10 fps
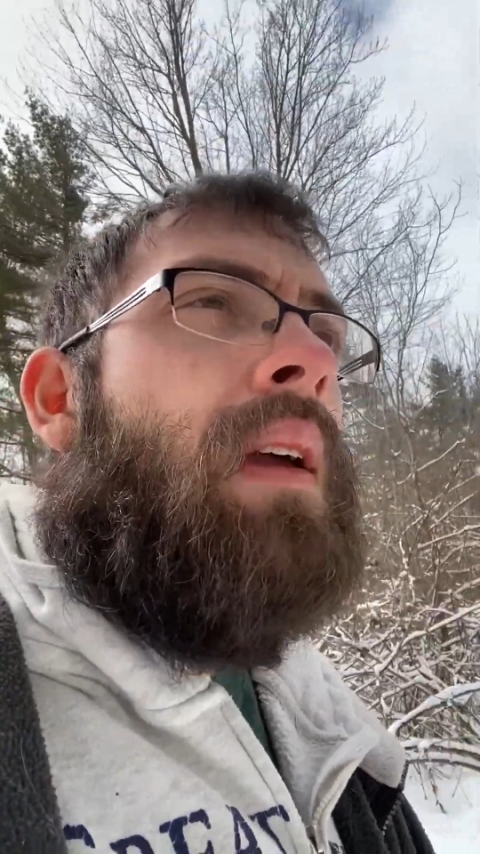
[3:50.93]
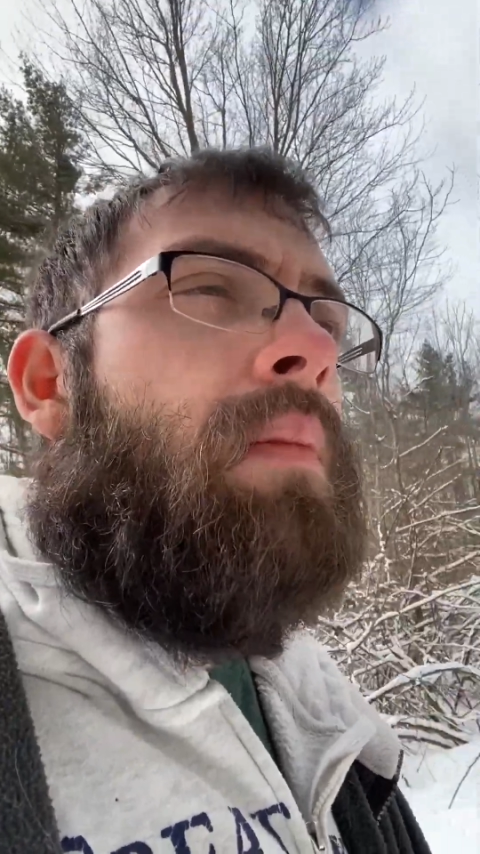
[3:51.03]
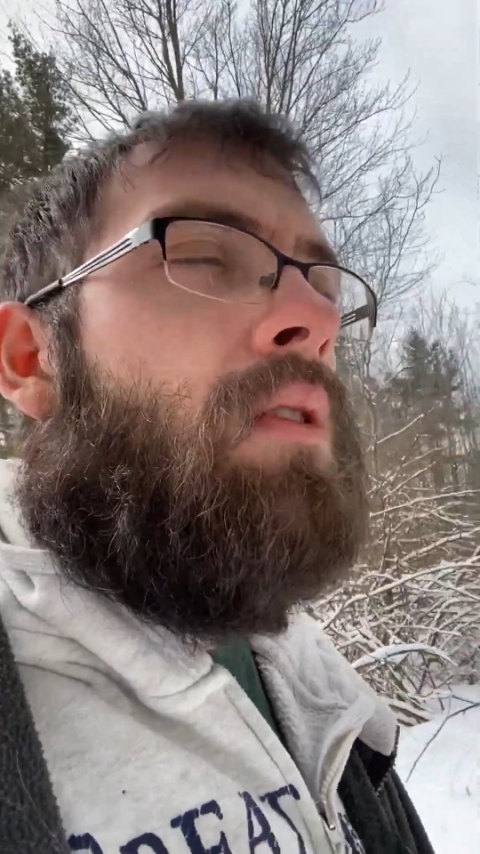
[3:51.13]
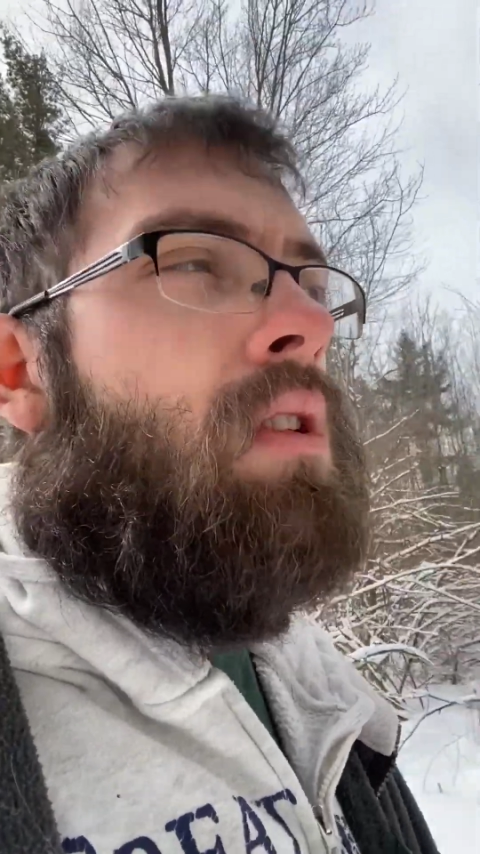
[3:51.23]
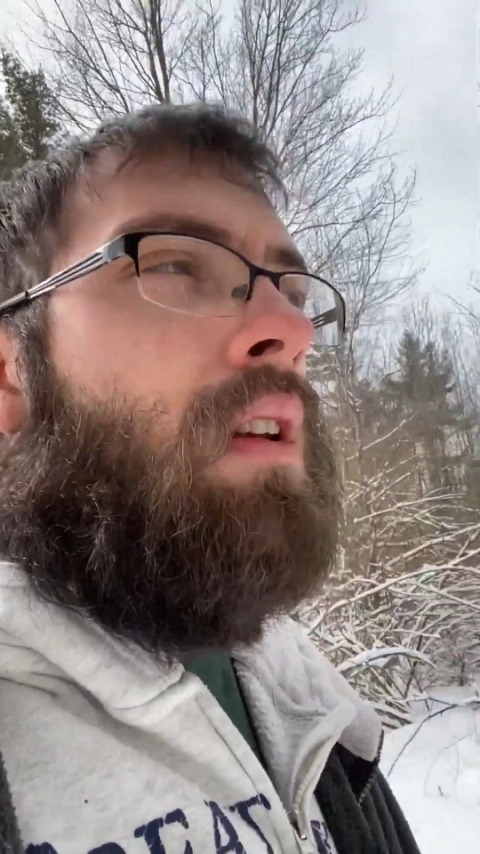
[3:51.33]

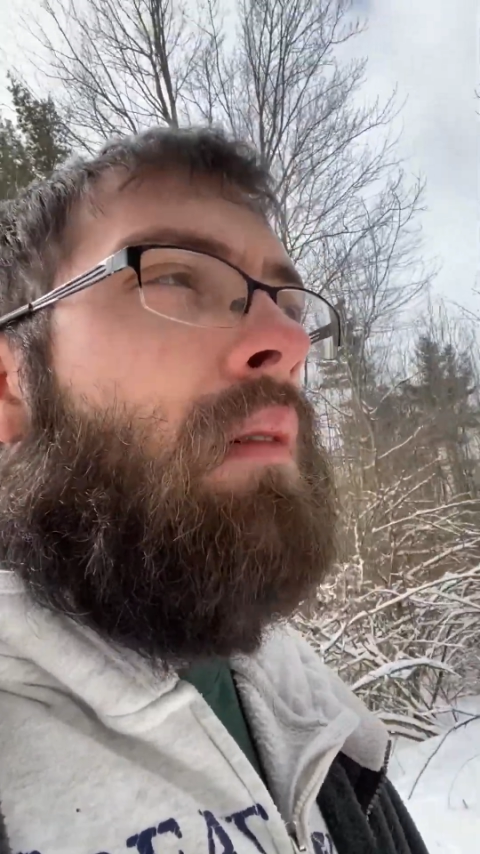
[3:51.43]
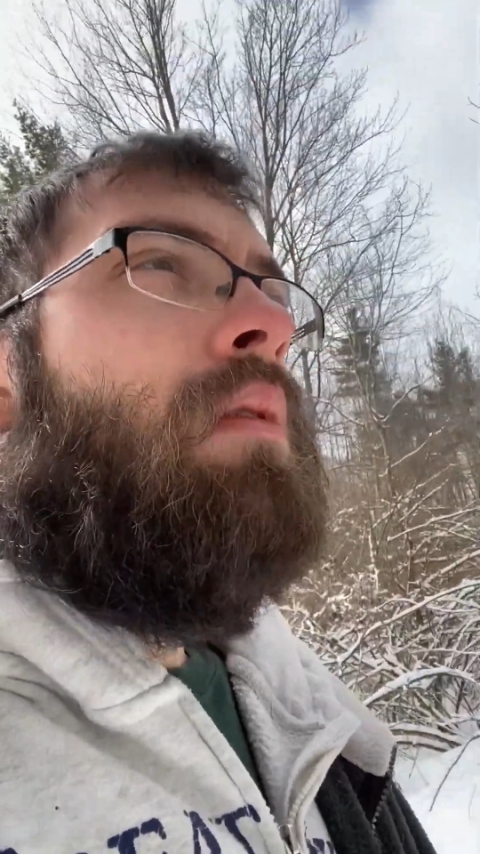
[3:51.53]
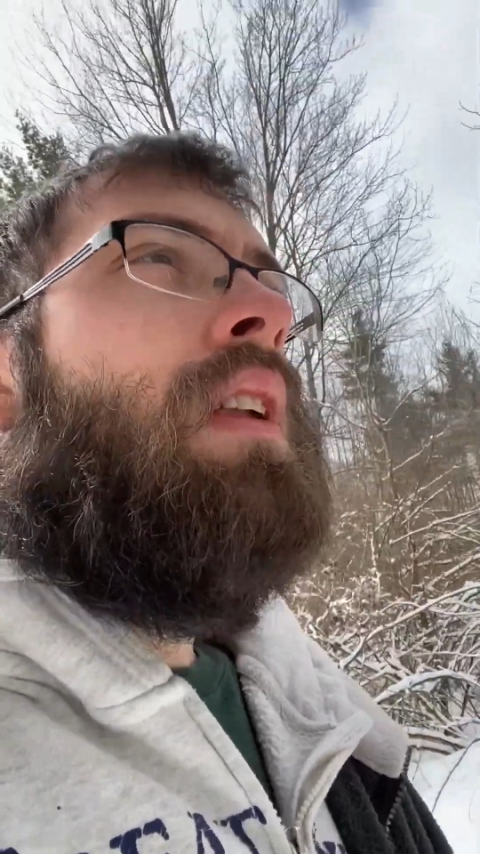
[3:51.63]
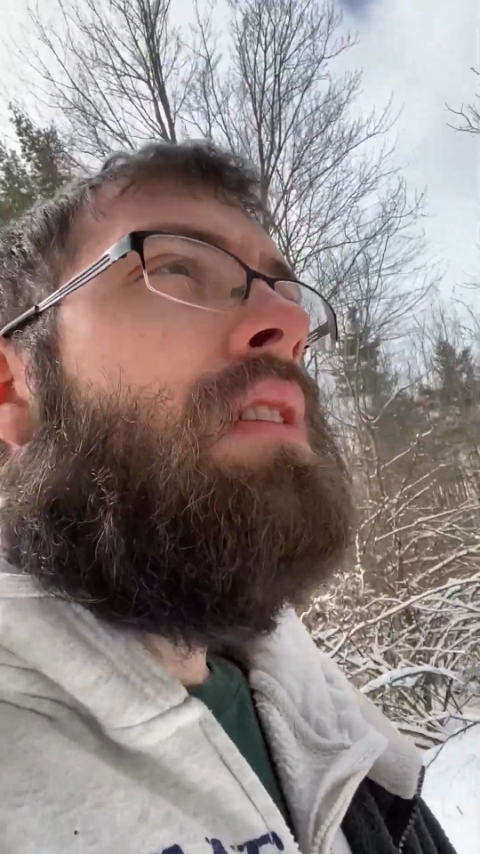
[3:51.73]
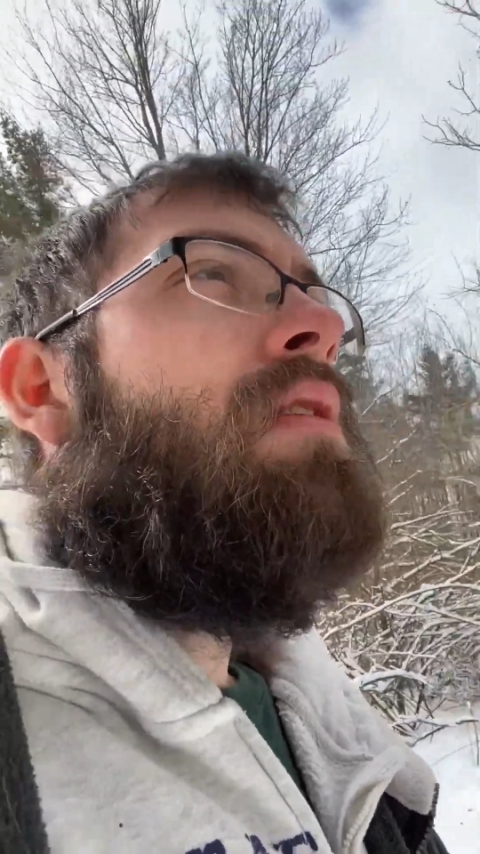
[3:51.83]
there's a number
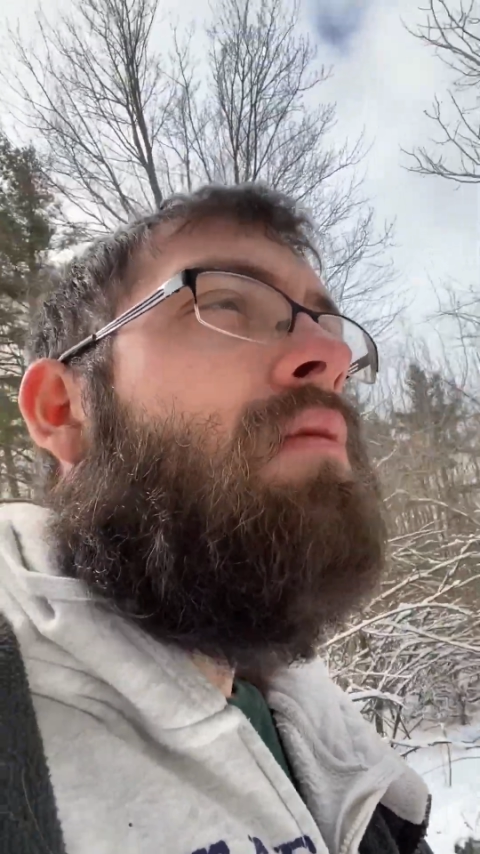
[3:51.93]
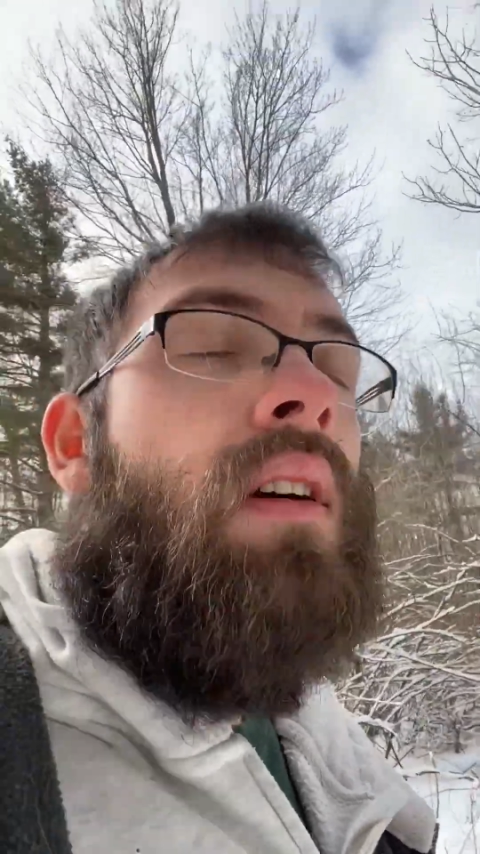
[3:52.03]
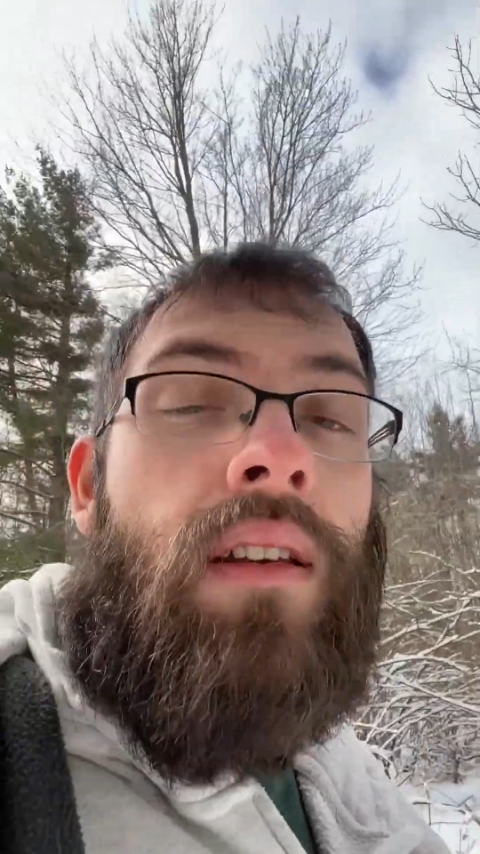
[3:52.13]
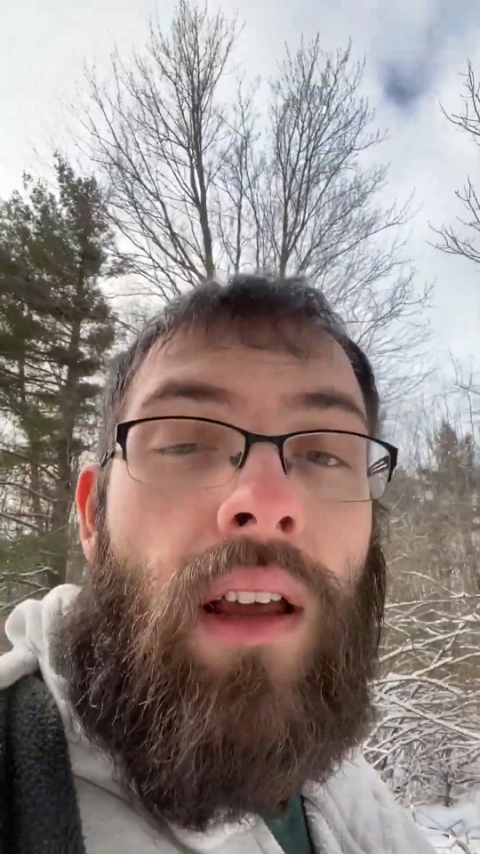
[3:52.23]
next to it,